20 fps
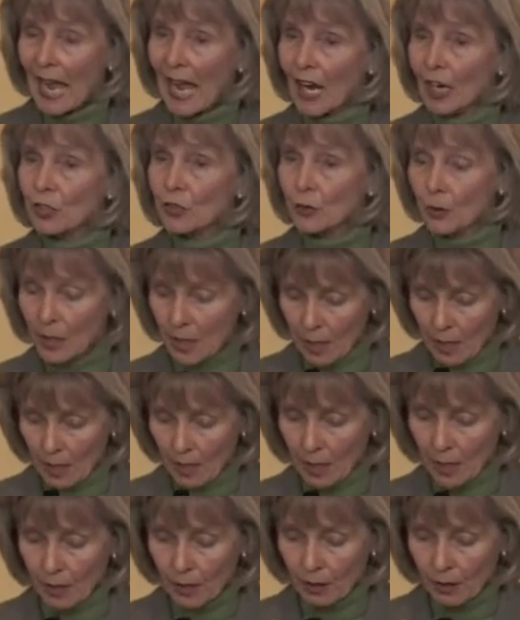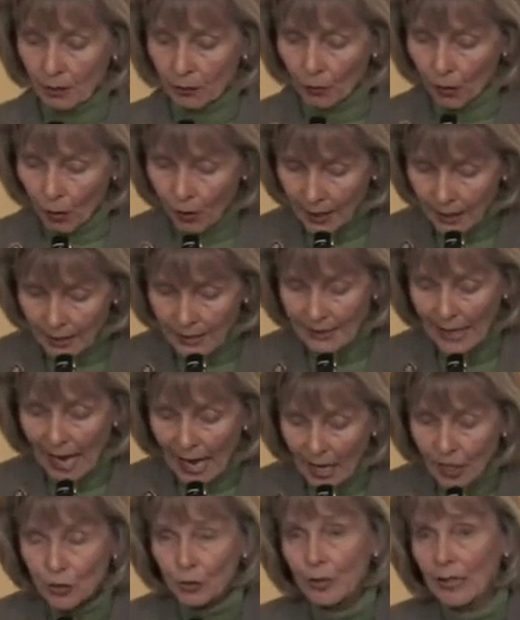actually
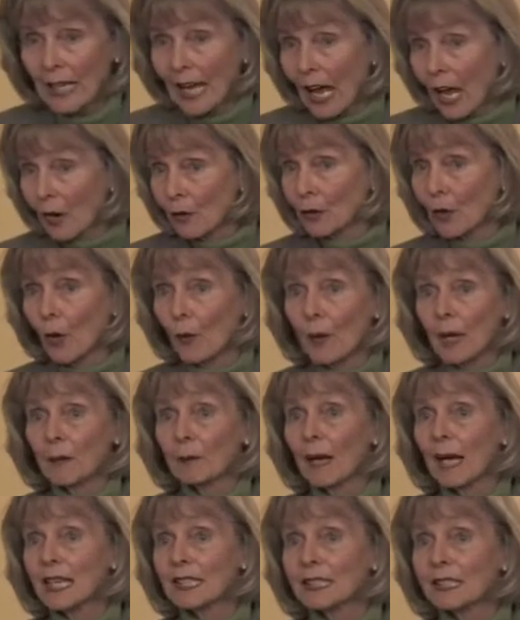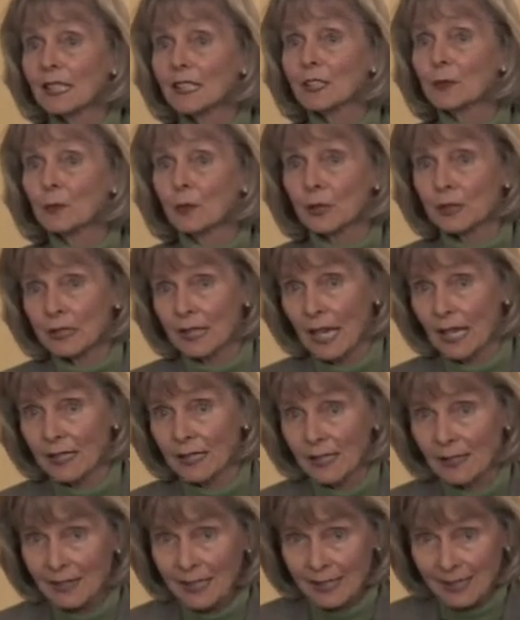now growing by
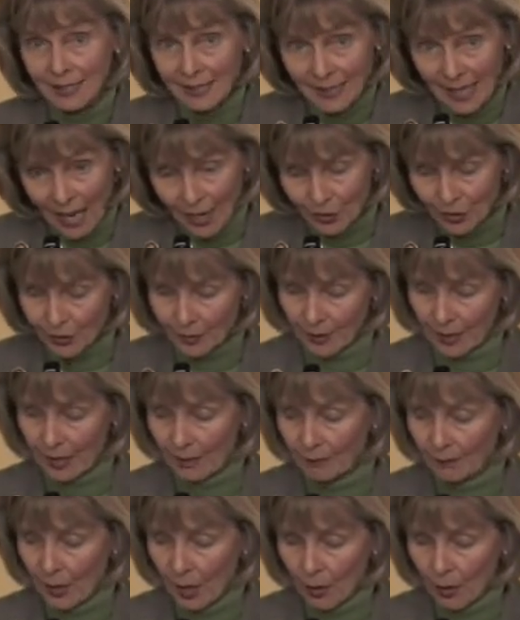6%. This is nationally.